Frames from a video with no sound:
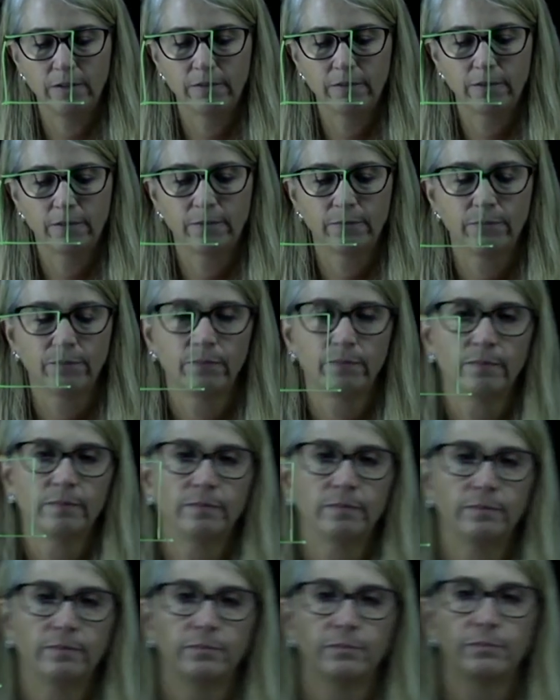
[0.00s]

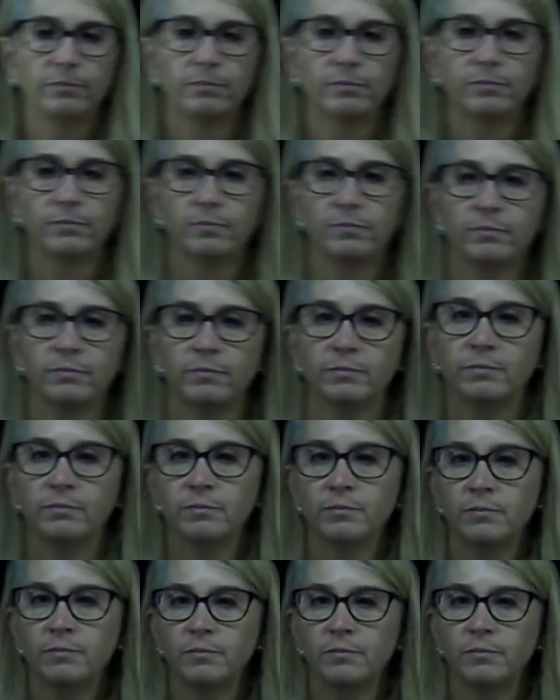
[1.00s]
Nobody speaks.